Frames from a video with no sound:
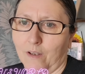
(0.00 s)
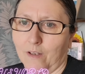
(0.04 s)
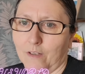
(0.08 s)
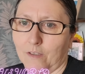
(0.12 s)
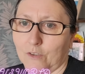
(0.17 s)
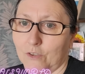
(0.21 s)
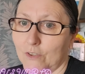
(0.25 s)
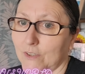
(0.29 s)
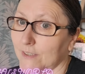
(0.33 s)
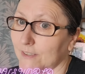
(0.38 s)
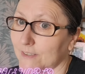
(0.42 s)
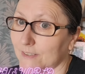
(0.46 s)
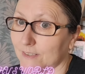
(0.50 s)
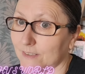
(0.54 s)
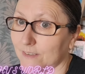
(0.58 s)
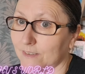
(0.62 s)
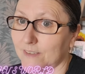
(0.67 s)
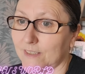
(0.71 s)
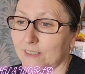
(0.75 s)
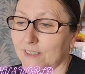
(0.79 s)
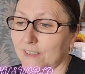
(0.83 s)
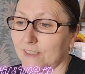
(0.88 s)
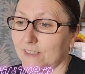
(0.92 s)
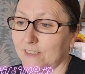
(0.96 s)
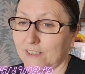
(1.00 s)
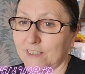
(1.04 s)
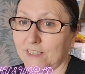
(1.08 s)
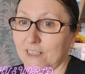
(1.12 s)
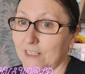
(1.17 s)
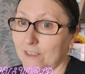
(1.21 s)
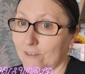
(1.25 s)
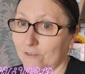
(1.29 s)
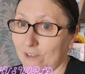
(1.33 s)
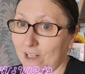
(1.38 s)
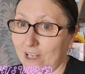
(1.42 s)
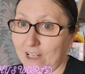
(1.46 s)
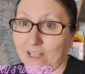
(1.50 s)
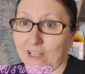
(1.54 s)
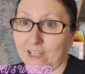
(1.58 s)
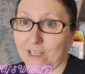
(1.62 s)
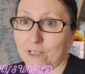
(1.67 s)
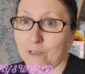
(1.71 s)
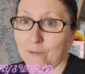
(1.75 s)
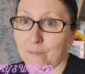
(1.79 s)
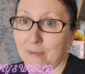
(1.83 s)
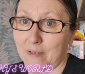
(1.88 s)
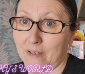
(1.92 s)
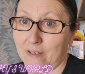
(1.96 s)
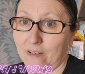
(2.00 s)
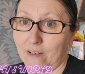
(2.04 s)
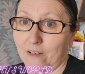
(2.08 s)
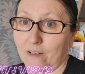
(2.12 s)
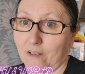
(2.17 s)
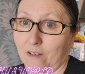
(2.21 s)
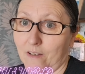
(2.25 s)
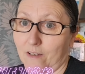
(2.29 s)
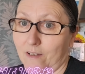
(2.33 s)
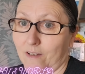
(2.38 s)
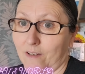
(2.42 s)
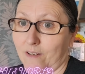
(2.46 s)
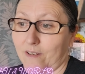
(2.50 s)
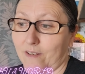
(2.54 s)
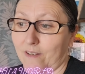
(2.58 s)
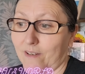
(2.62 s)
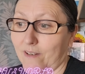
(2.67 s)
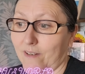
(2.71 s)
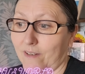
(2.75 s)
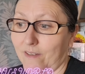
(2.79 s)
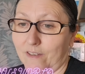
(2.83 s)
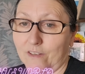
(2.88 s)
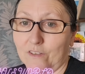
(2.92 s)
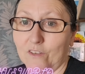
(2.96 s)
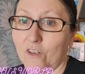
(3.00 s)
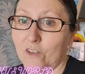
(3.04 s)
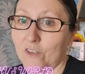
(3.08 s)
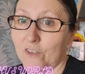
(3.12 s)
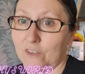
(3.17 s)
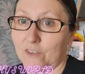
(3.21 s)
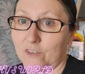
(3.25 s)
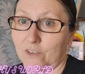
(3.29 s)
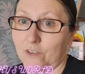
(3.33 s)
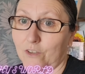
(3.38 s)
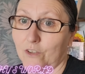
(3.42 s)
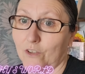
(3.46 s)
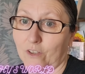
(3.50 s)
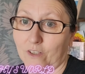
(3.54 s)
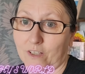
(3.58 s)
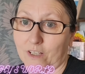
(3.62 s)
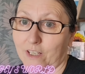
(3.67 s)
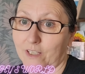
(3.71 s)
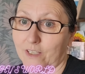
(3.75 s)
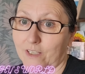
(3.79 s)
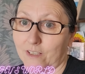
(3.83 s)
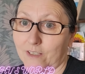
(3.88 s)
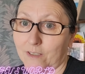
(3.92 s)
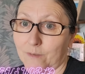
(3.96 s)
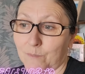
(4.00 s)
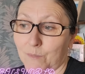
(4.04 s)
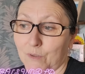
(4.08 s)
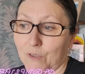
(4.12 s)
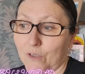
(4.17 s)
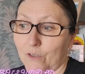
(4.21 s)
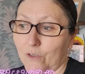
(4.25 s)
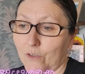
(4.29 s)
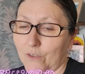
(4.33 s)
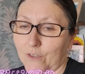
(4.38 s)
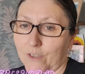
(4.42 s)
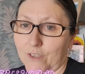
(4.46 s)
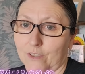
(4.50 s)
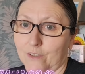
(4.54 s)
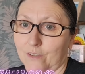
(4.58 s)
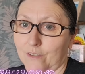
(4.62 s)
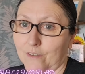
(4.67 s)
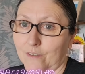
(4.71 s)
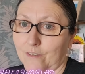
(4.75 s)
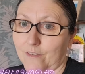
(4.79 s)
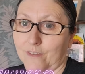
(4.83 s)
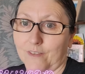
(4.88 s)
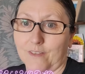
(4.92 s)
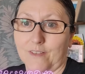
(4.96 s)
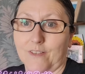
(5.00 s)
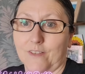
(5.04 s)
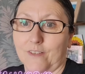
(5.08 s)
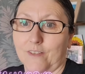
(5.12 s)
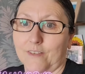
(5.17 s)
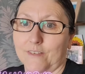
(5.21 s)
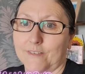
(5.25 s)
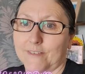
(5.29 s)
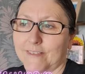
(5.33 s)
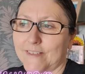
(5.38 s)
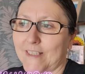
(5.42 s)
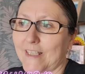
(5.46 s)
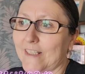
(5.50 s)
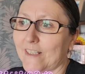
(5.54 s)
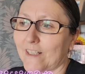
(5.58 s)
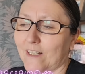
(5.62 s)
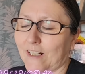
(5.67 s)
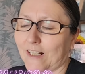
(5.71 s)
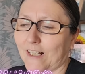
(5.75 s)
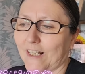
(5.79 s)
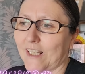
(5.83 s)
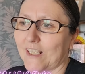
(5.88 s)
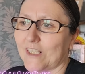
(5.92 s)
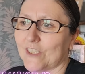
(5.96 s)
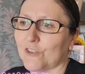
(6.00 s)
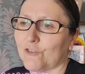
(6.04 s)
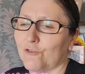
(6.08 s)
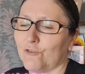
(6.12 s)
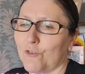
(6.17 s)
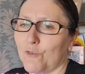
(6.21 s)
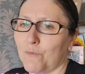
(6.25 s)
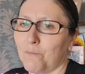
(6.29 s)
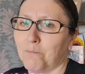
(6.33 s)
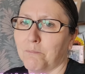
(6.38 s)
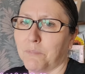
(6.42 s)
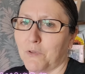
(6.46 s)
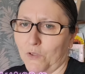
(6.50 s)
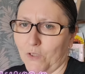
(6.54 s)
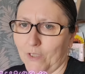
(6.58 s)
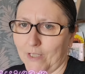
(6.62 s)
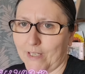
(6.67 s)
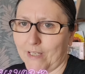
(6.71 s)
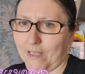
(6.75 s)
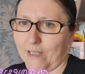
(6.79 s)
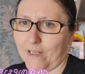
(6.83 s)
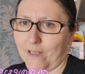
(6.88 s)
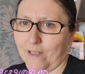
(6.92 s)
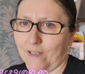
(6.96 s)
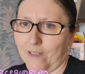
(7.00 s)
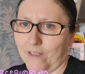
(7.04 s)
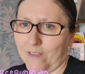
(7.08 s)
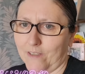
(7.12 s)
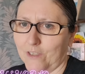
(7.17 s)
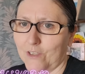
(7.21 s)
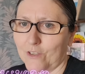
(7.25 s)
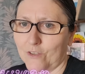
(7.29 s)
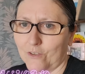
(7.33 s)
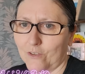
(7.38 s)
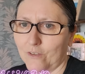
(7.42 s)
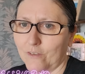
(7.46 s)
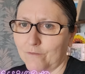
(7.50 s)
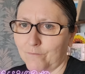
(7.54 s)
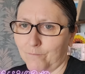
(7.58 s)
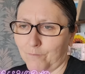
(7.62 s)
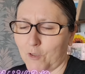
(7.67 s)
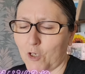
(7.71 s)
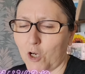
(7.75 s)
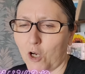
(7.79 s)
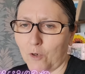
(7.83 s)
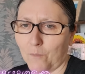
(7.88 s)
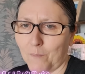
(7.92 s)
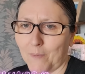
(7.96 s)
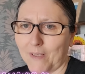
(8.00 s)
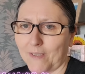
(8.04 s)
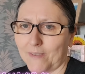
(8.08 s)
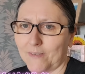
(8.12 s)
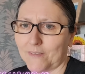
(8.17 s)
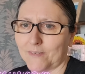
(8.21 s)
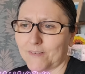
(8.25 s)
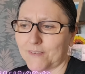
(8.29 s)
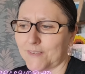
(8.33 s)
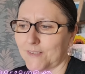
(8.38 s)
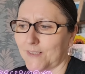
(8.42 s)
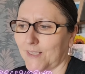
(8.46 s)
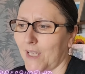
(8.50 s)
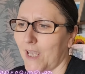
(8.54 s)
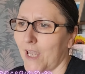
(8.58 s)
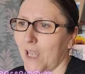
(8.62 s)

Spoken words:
Chris, you need to rein it in, mate. You're not a young kid anymore. It's like a classroom bully in your own comments.